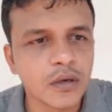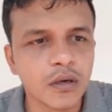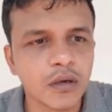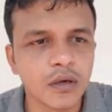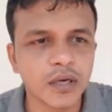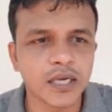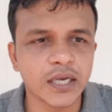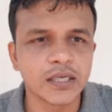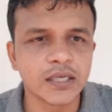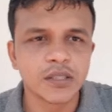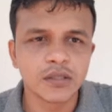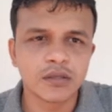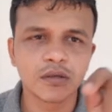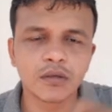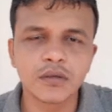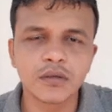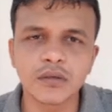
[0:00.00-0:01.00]
Okay,
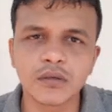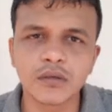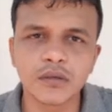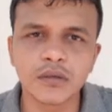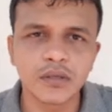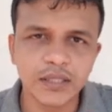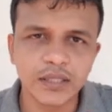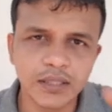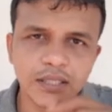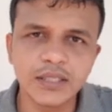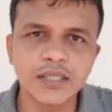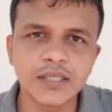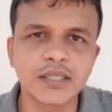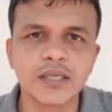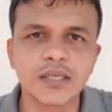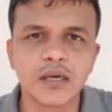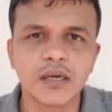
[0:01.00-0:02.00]
so this
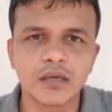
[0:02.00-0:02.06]
is